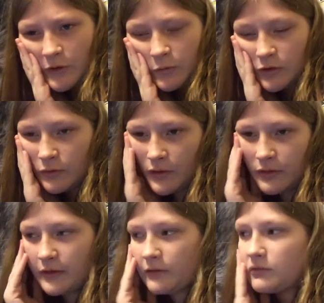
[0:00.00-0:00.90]
What do I
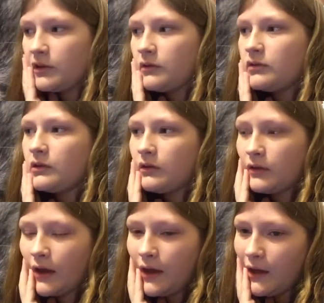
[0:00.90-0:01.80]
think of toasters?
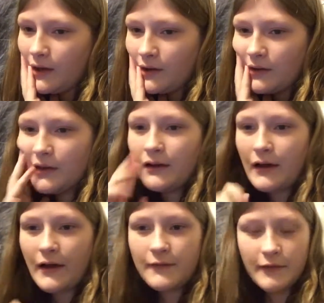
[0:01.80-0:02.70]

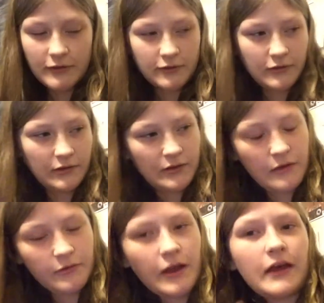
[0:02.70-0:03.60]
I've actually
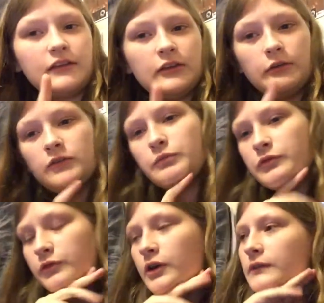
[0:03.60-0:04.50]
never had toast
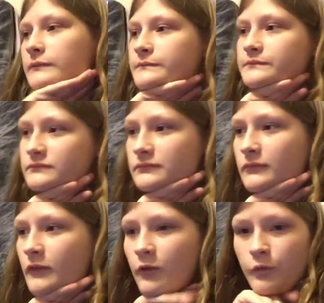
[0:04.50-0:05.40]
before.
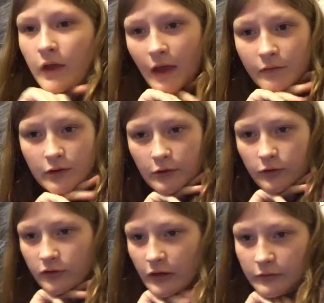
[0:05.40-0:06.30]
We have a
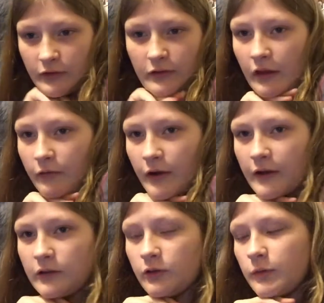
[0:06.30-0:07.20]
toaster, I've just never
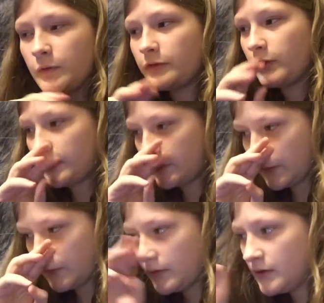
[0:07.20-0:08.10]
had toast before,
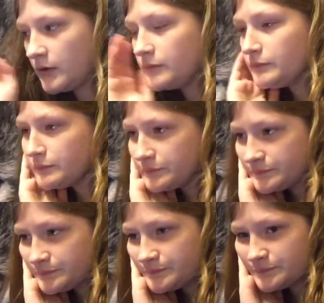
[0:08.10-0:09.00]
so
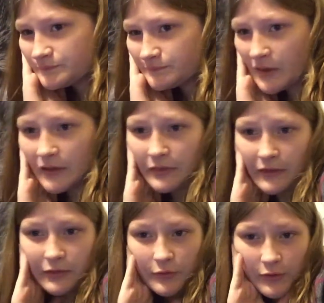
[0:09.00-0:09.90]
I
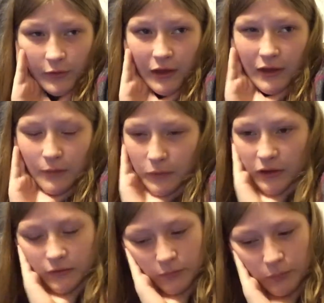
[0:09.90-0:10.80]
think they're okay. I
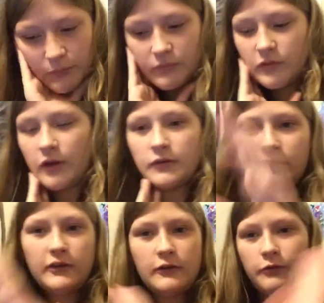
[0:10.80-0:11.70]
mean, don't
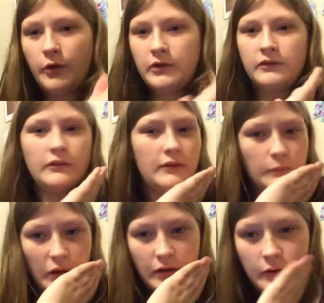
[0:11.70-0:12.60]
stick forks in
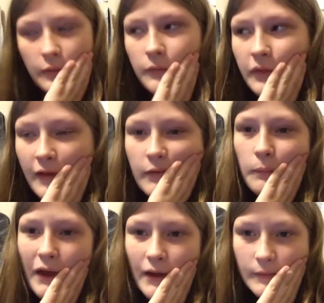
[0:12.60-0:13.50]
them, I know that's
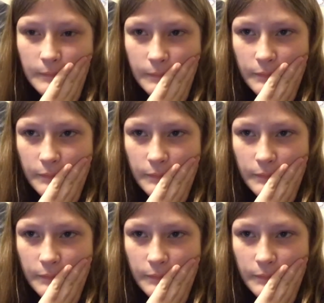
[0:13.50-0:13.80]
bad.